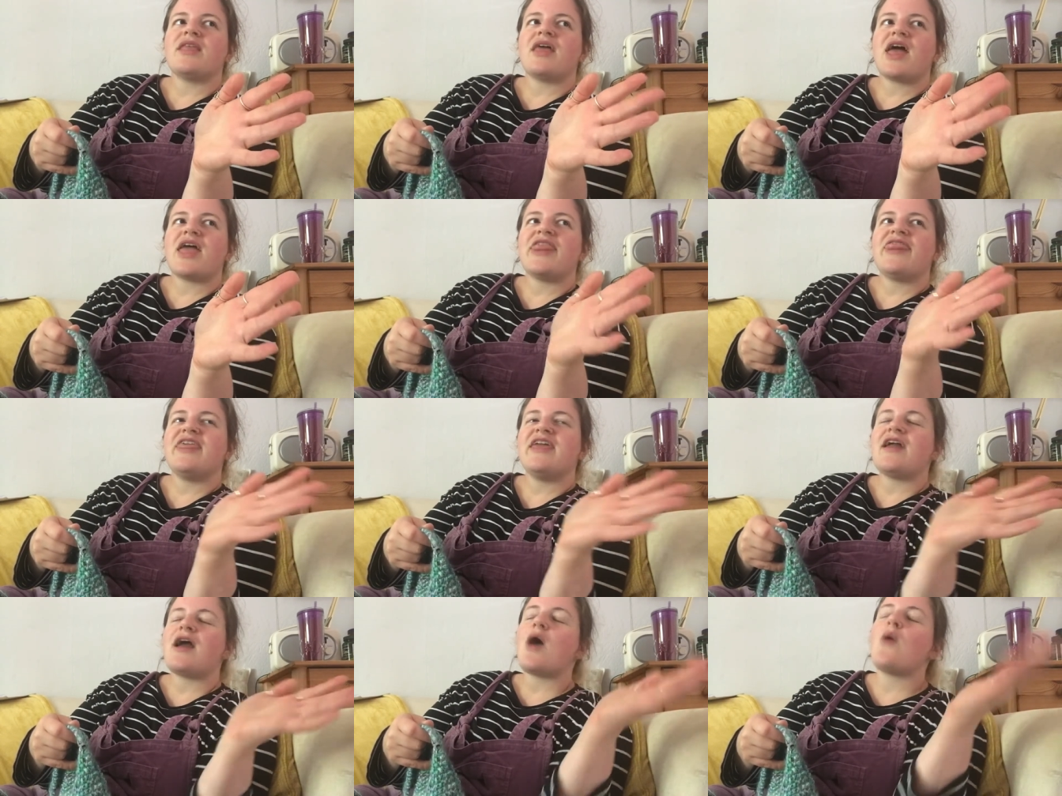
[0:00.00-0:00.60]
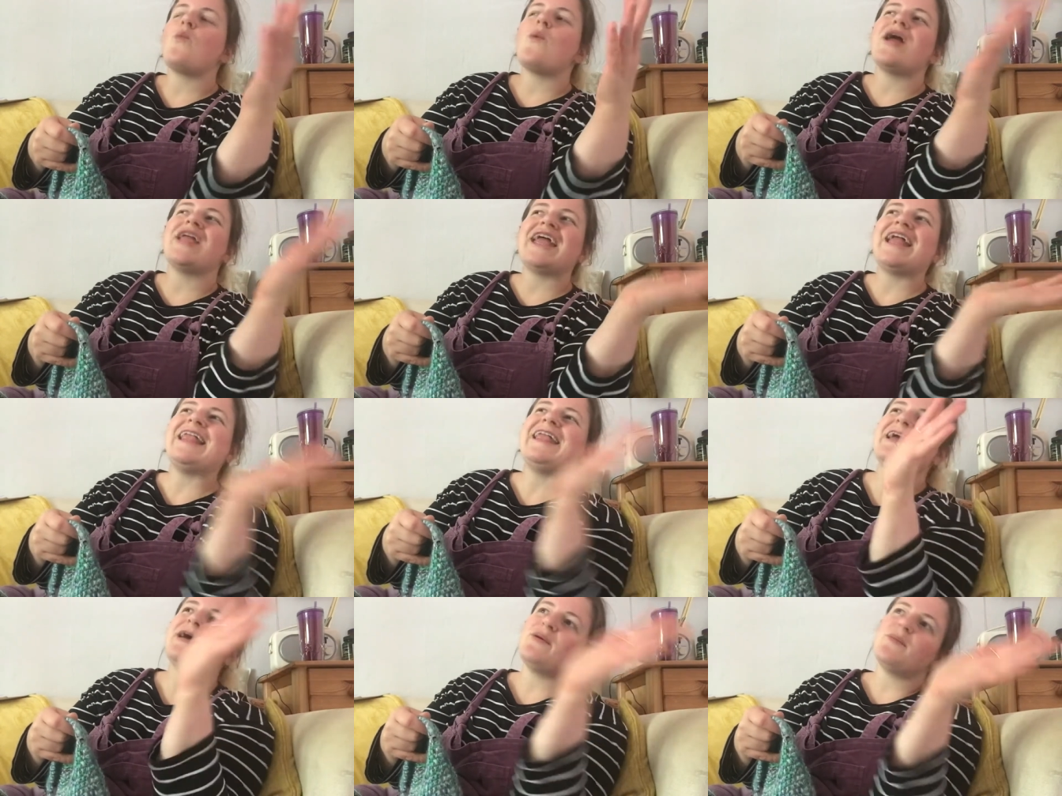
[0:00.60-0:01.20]
I think I went
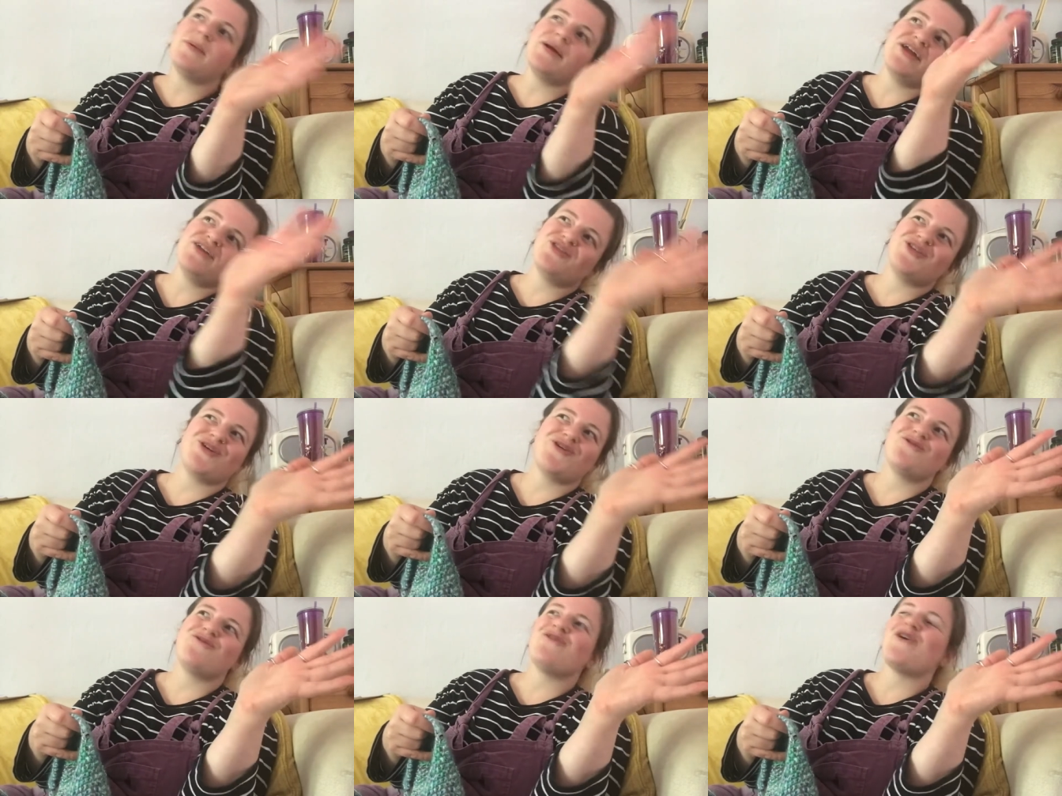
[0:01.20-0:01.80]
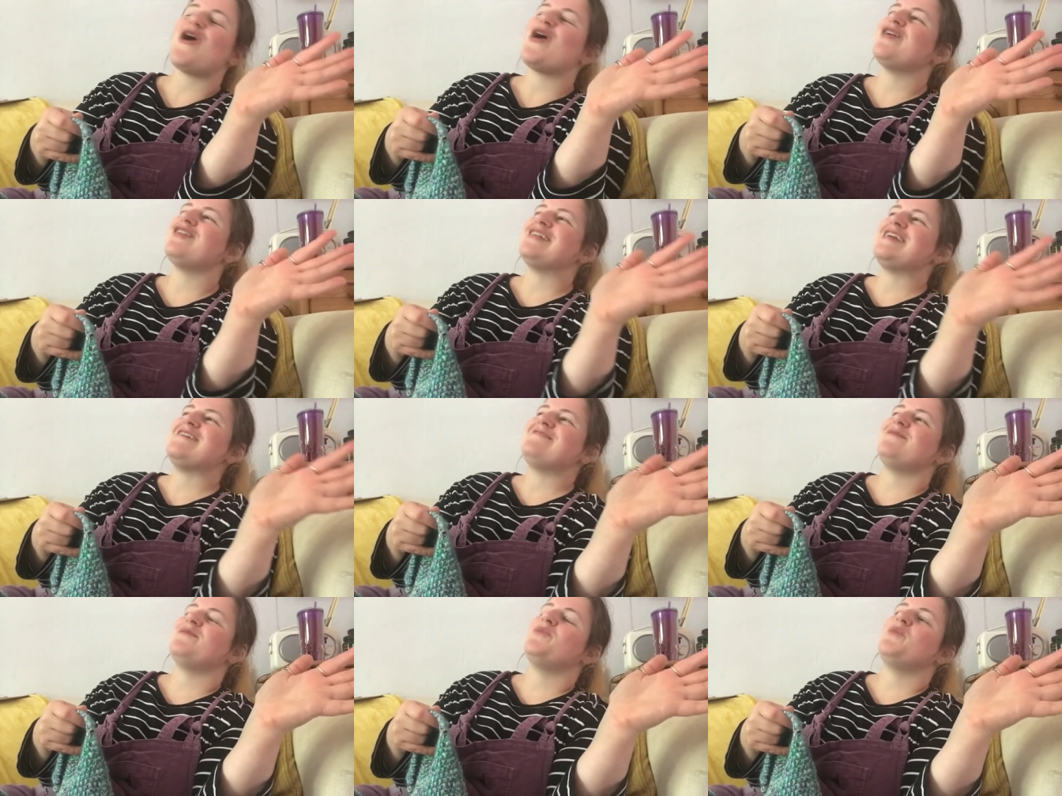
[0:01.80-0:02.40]
a little bit too far
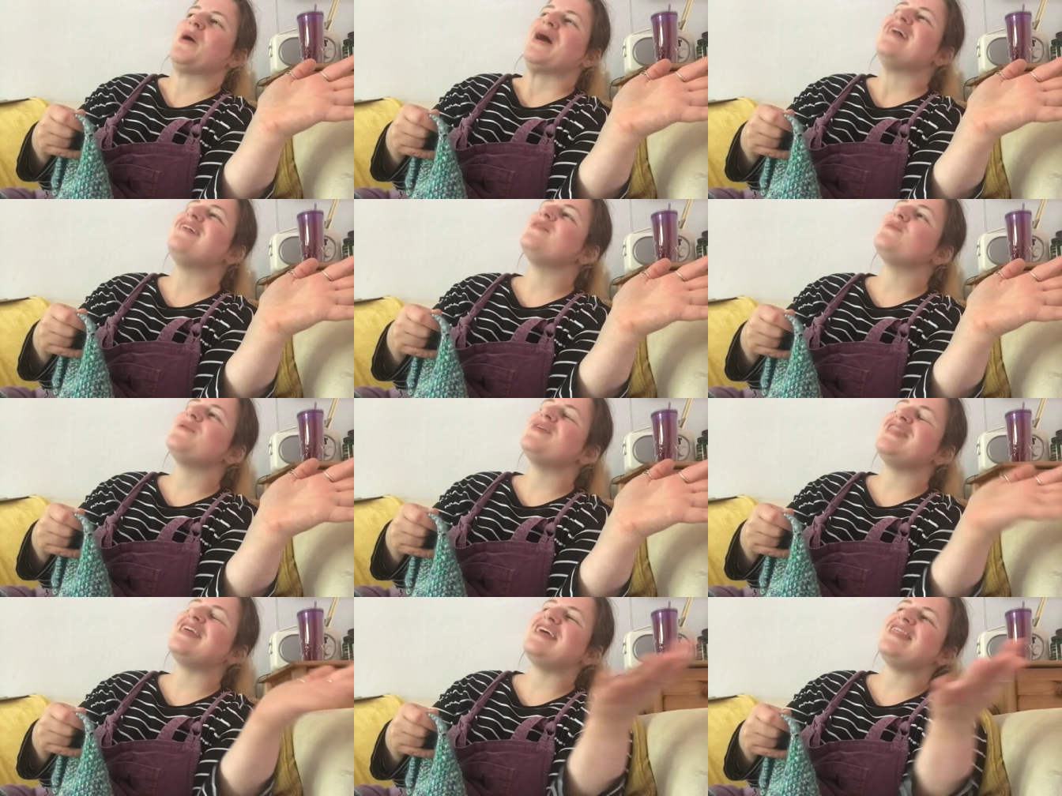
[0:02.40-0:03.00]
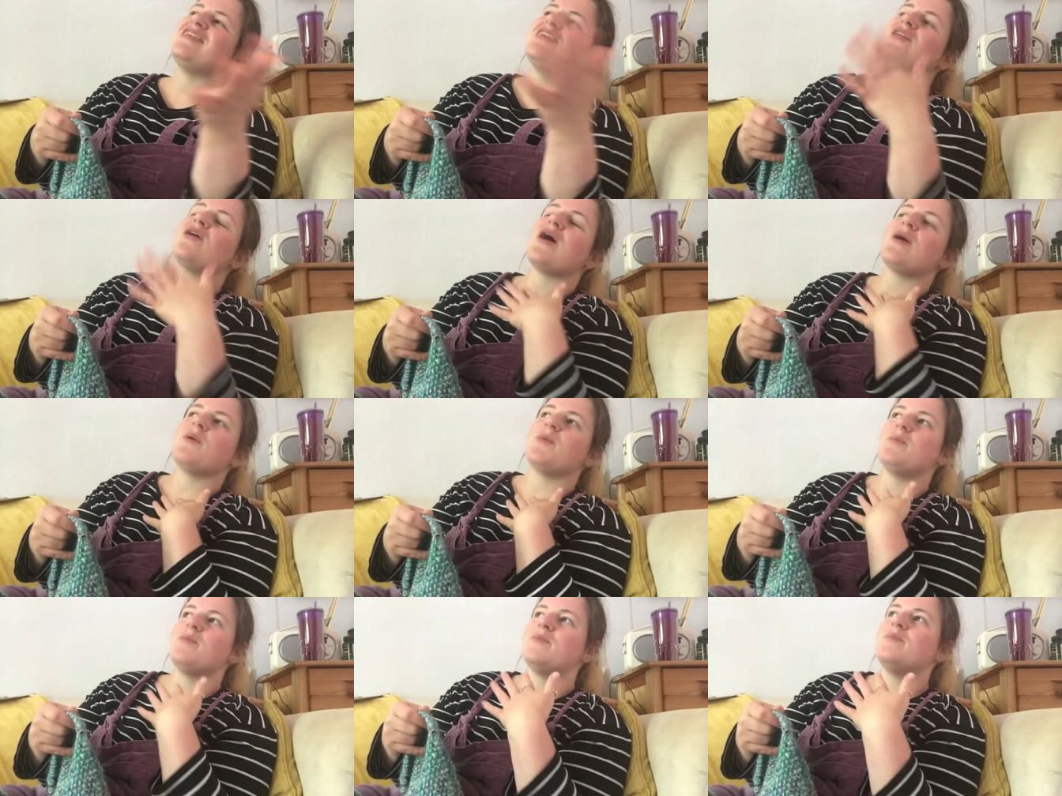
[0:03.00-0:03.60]
Stephen West with it than
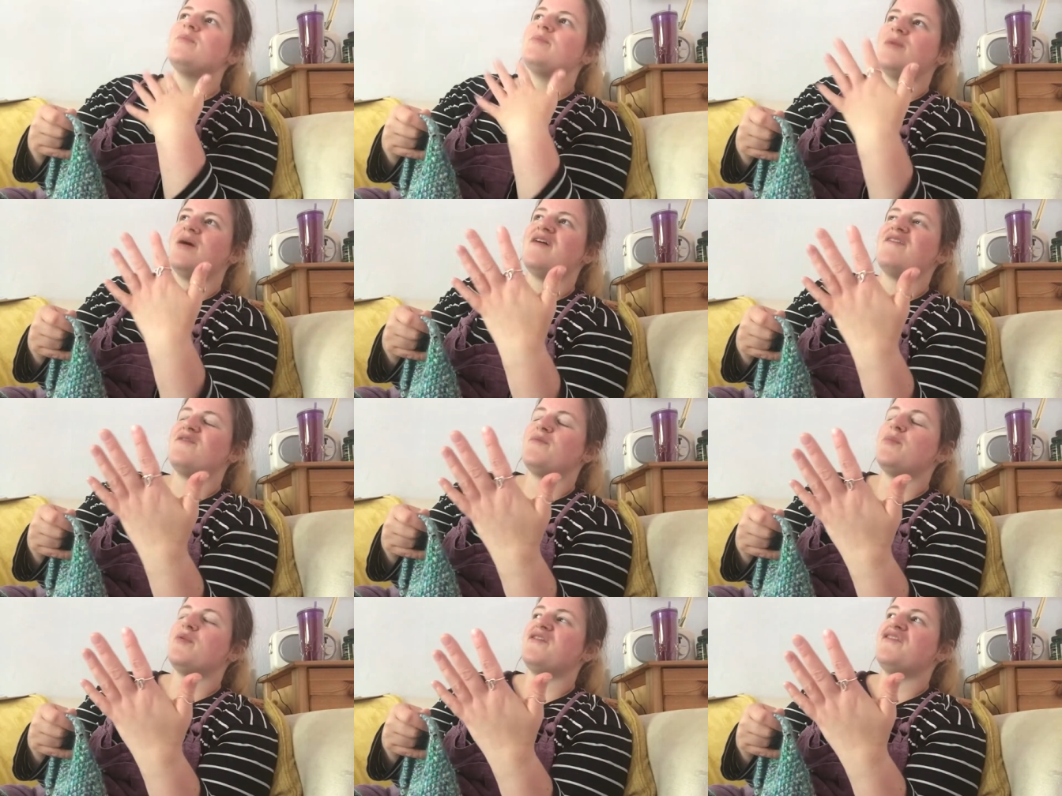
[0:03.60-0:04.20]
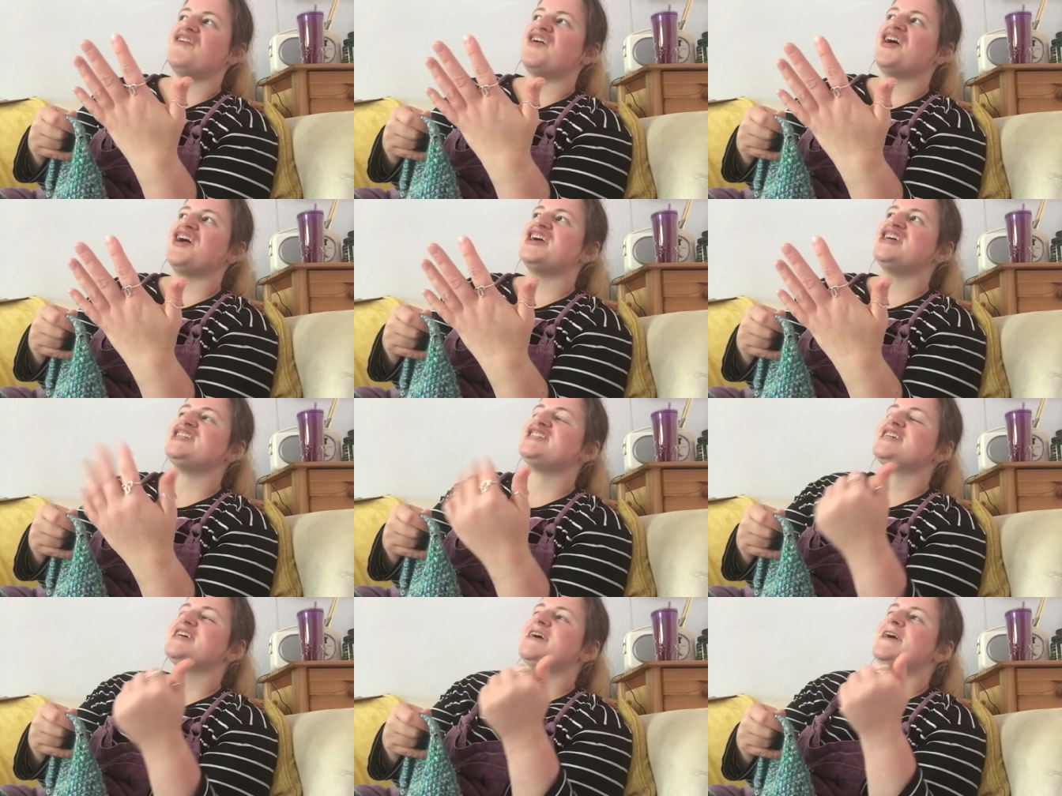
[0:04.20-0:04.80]
I would have
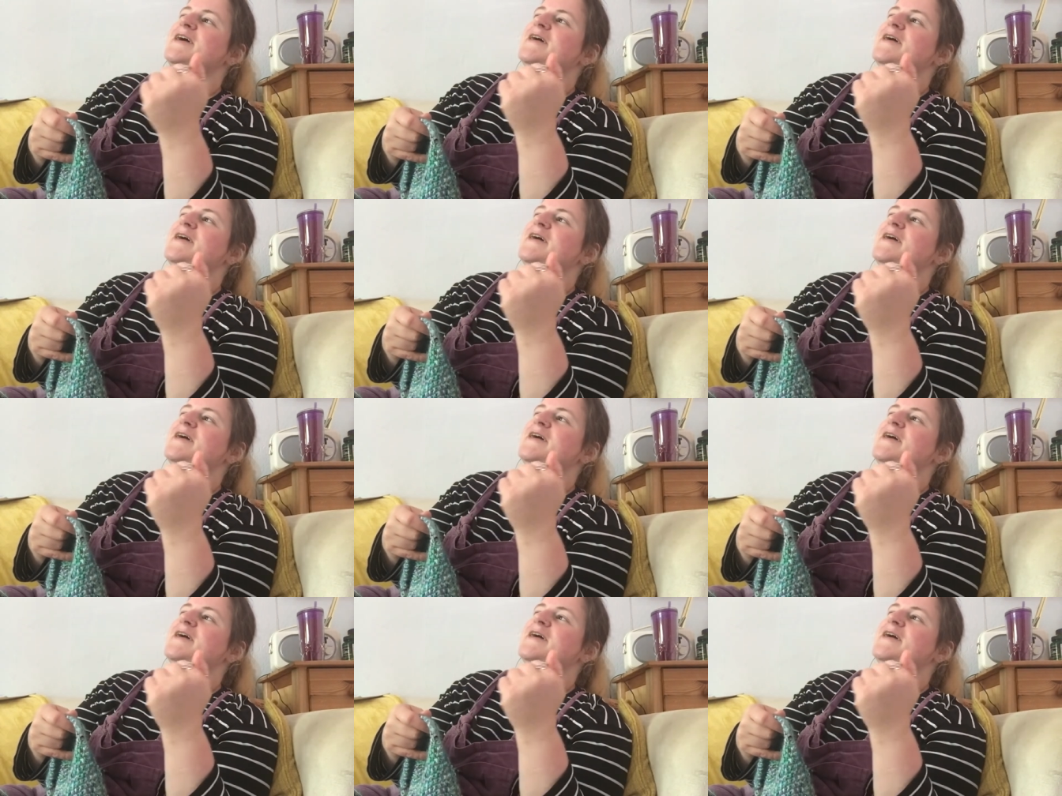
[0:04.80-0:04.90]
preferred.